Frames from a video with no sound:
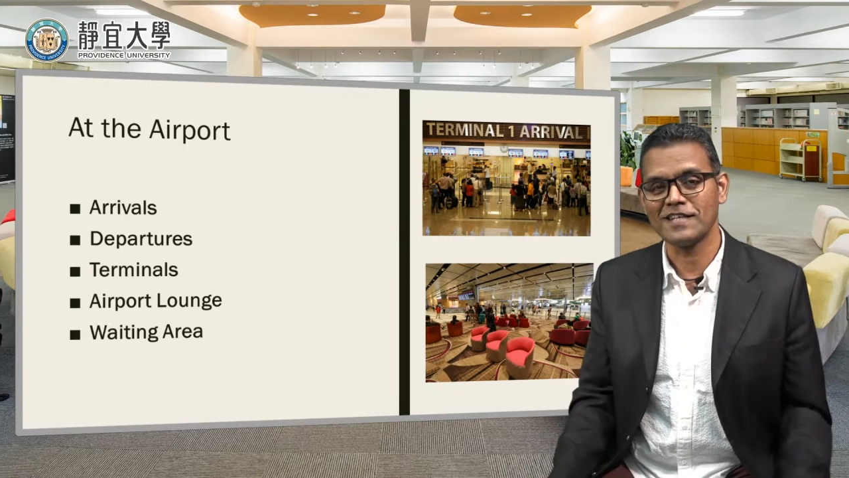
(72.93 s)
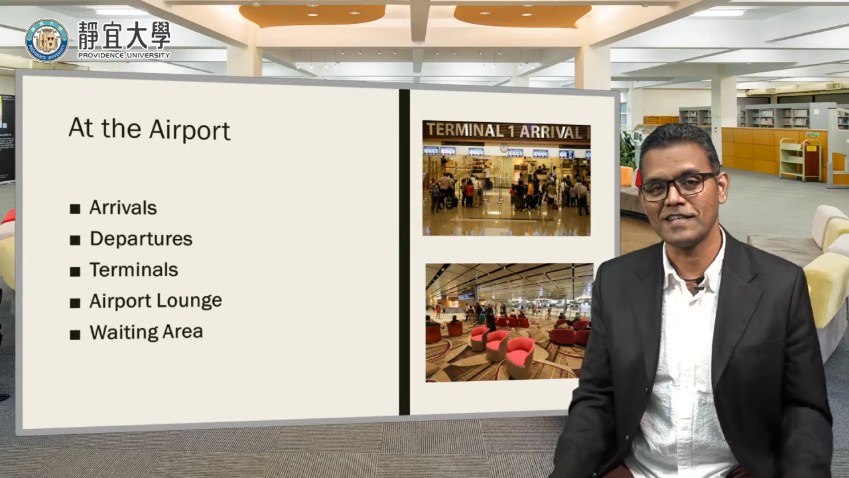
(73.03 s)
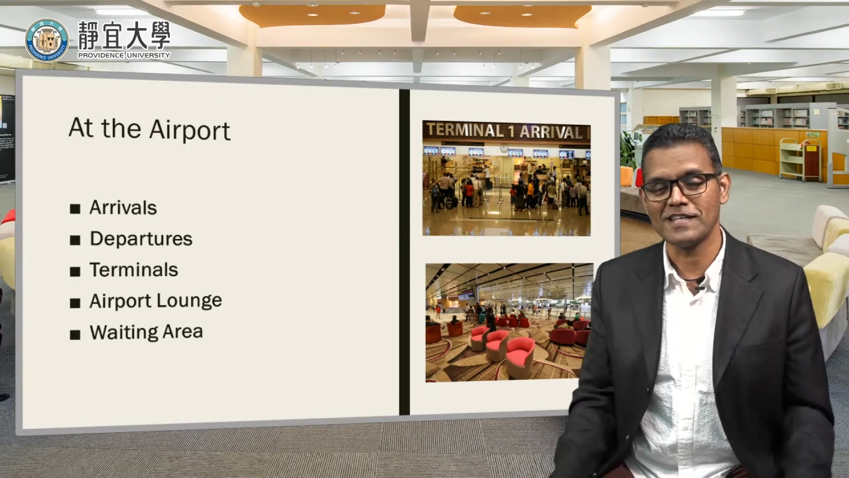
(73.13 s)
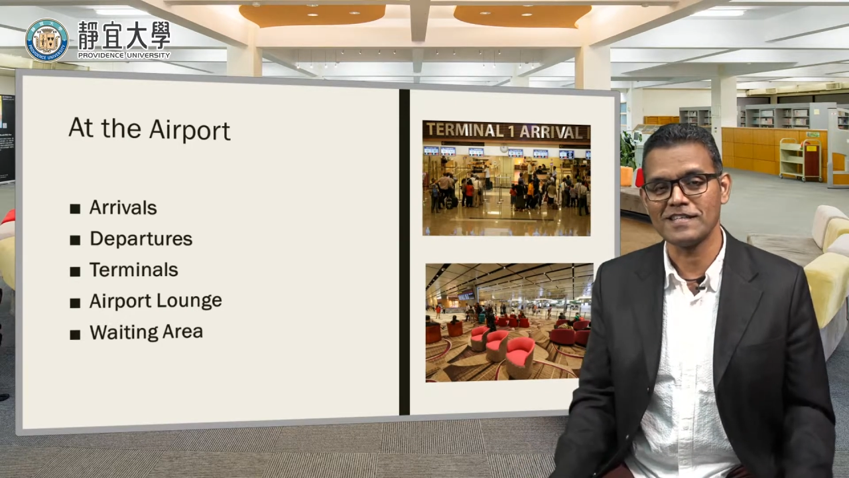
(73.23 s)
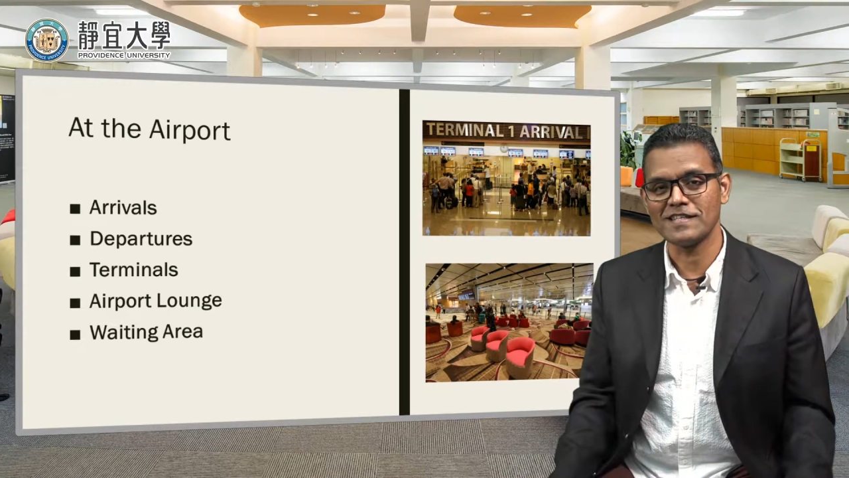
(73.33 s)

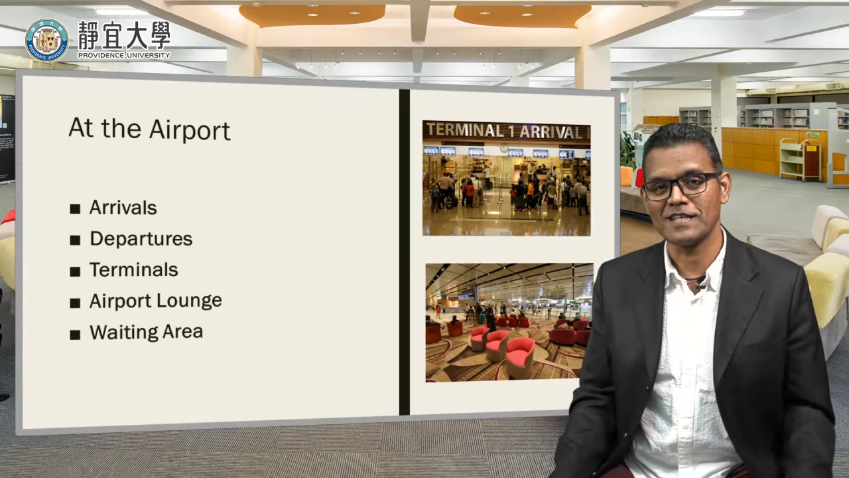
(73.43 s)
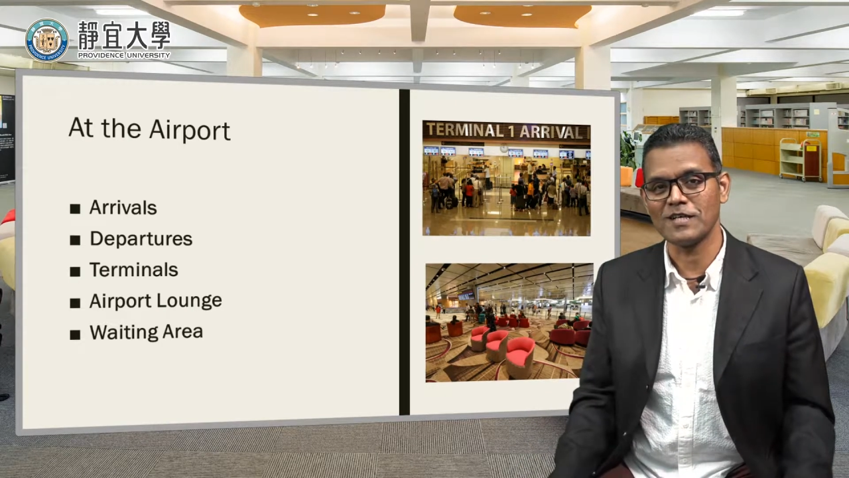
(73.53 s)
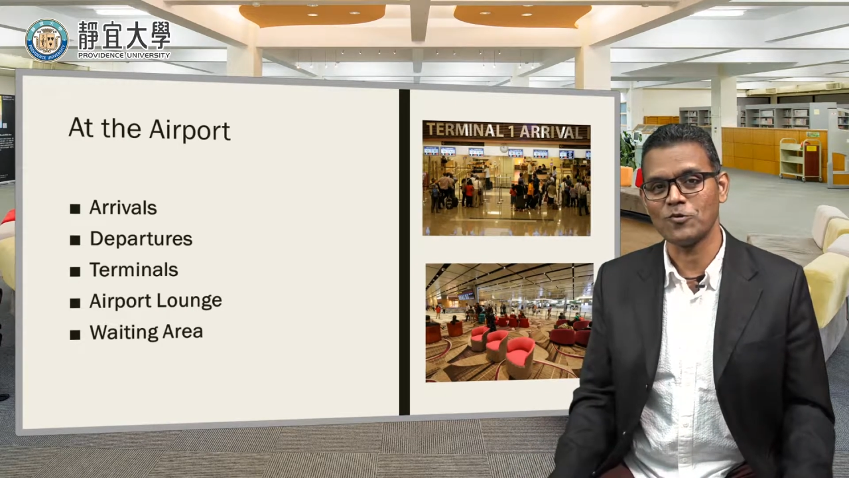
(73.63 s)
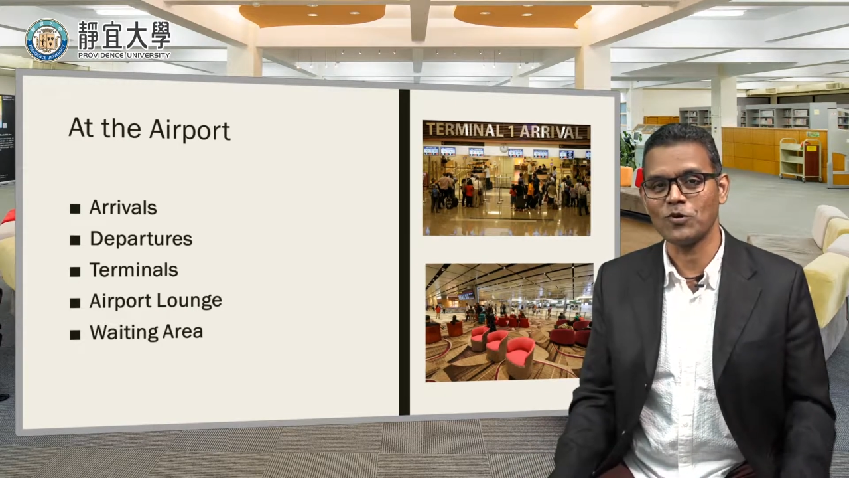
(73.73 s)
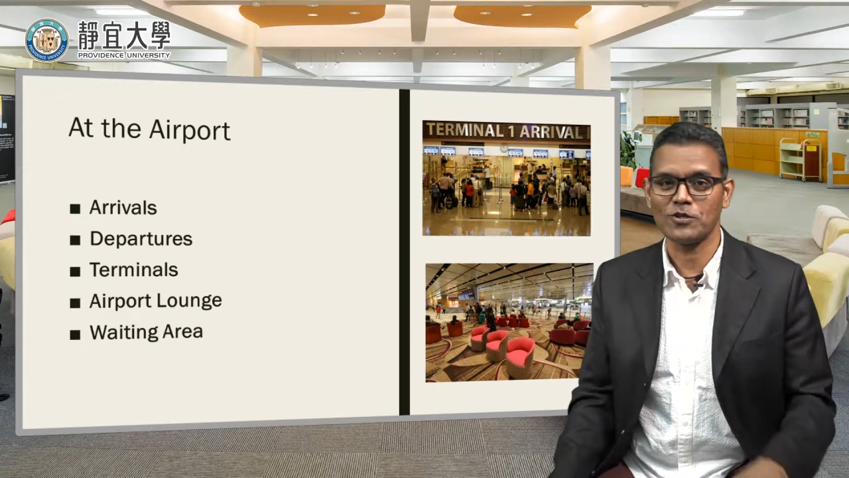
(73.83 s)
and
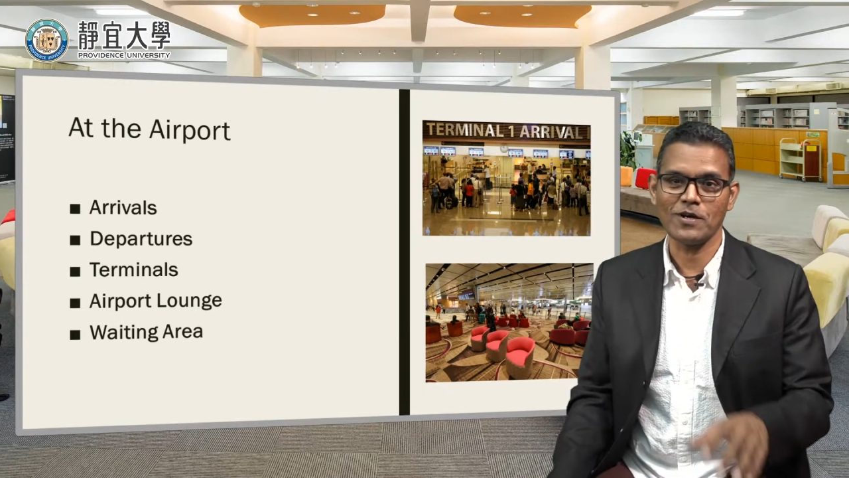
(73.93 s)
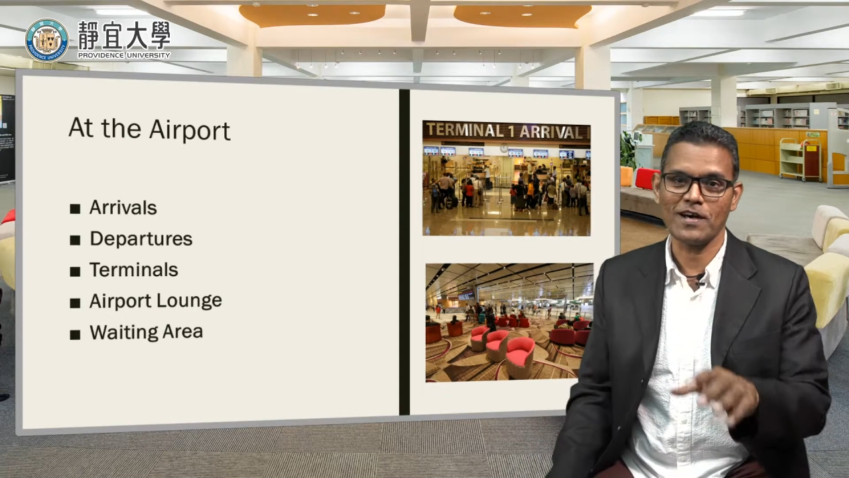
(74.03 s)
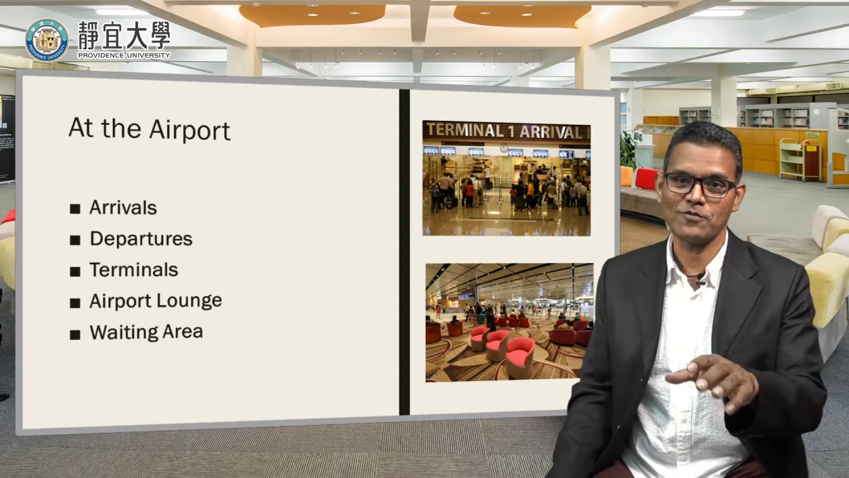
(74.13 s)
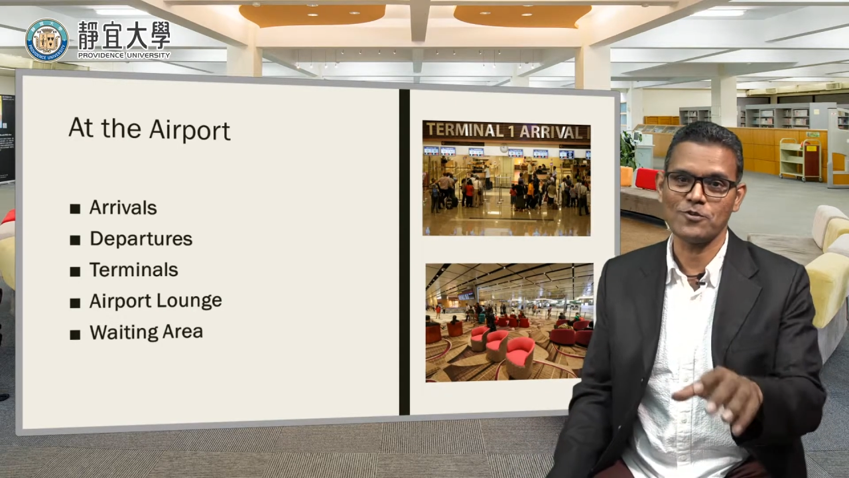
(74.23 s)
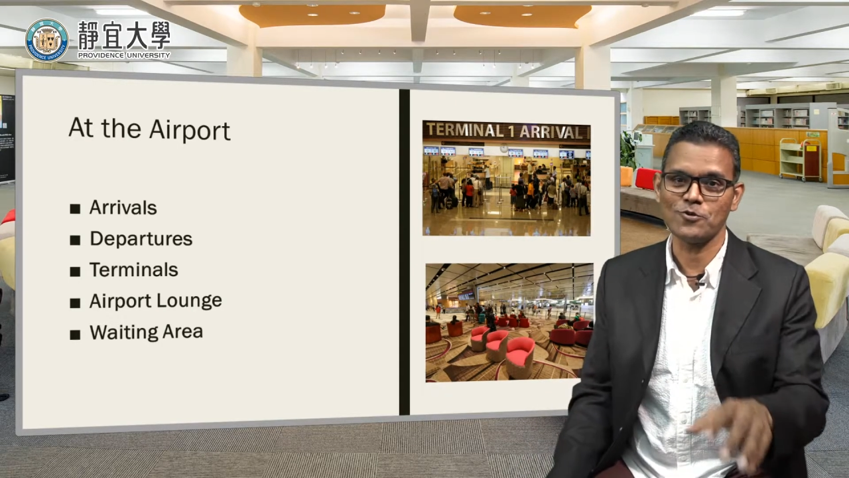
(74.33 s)
what you
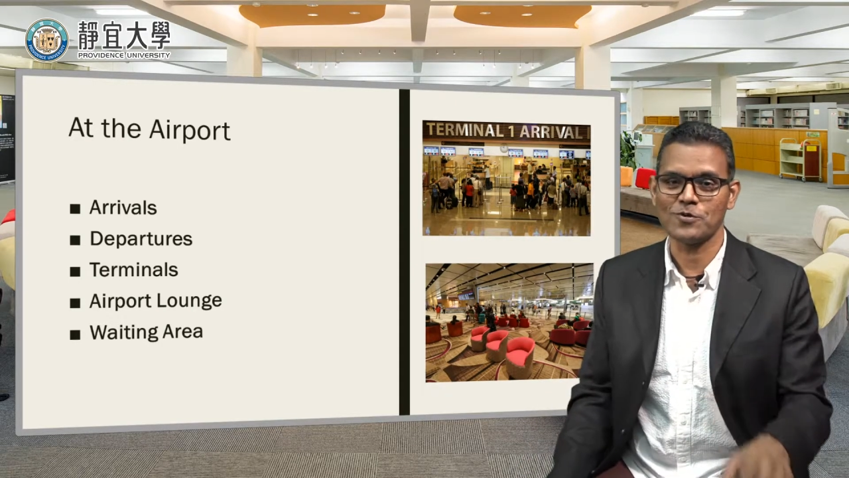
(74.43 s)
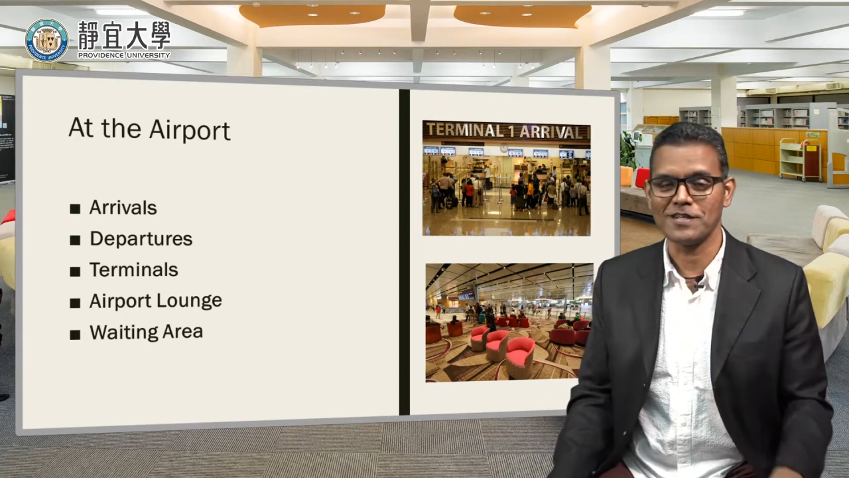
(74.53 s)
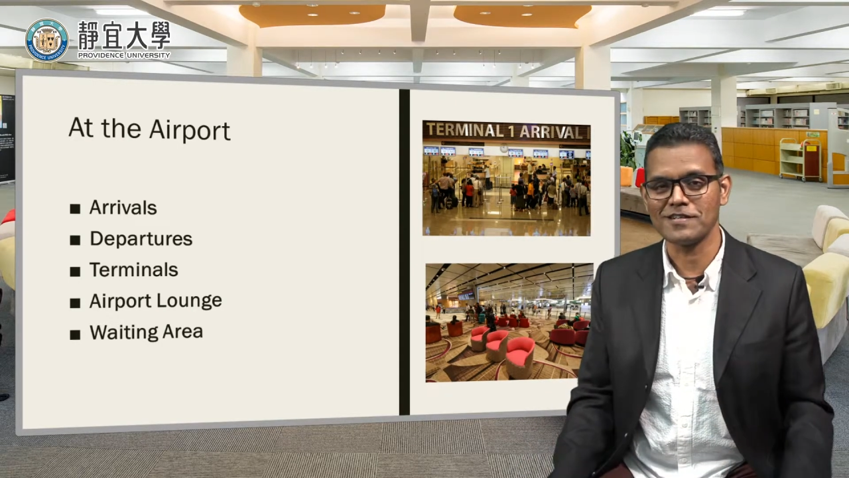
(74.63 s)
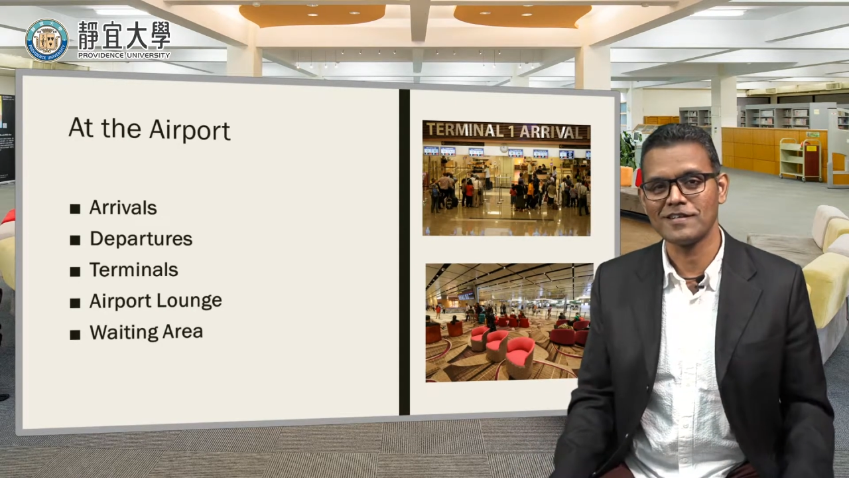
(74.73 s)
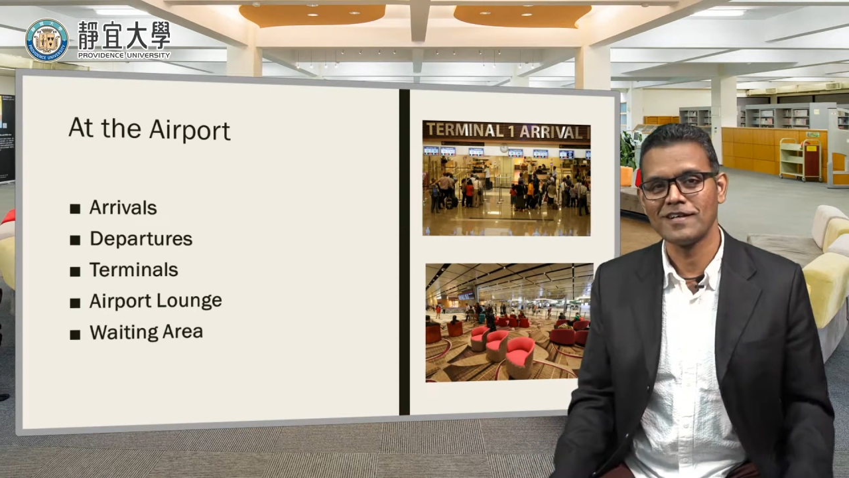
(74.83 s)
have to do
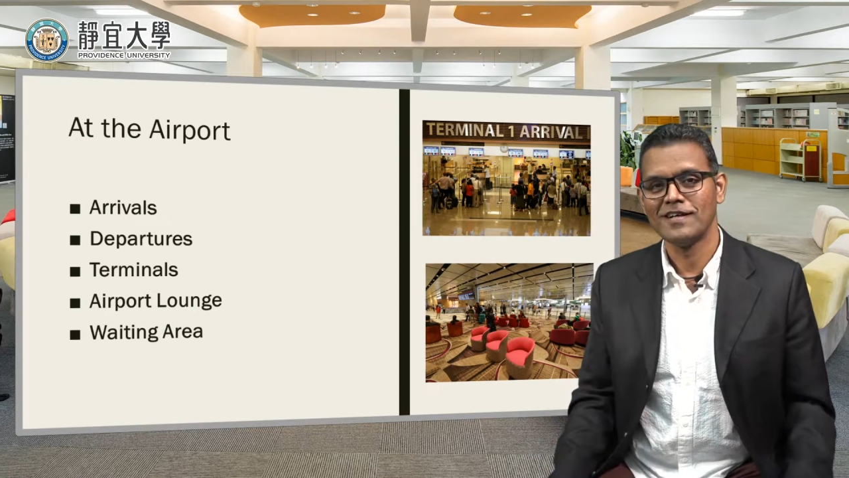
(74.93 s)
is